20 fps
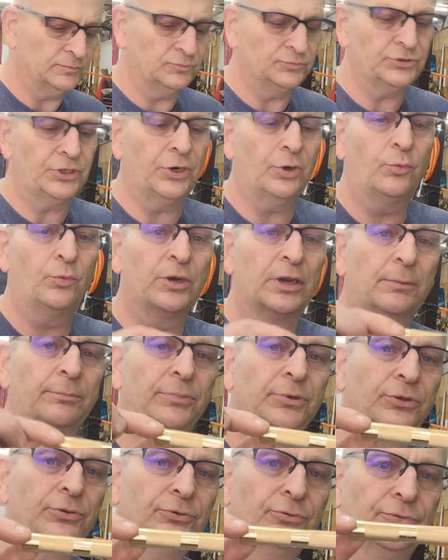we
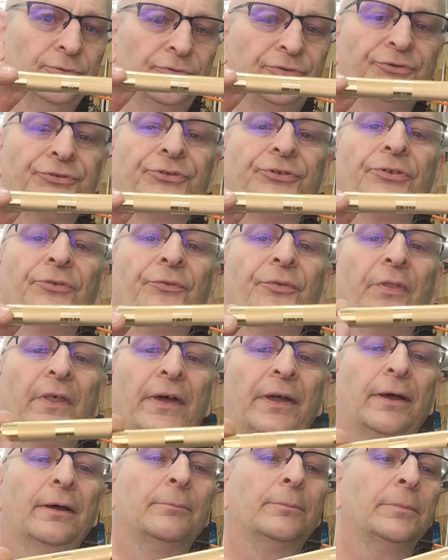abuse
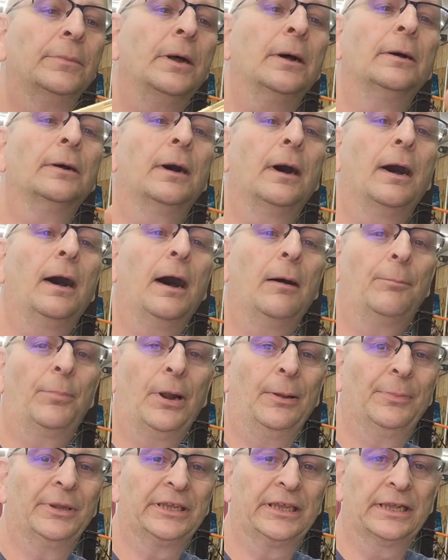them. I'll
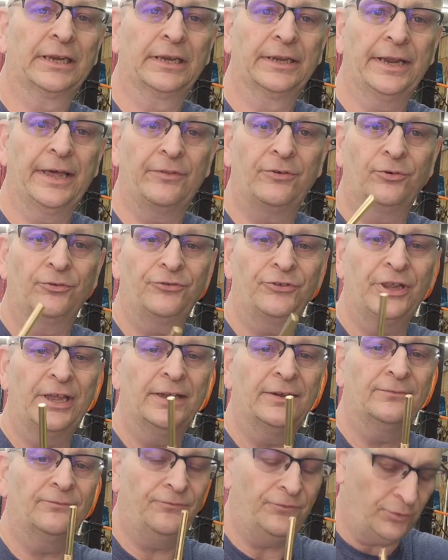probably get another
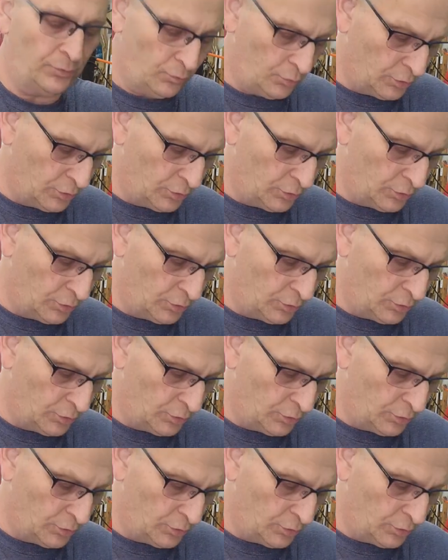set for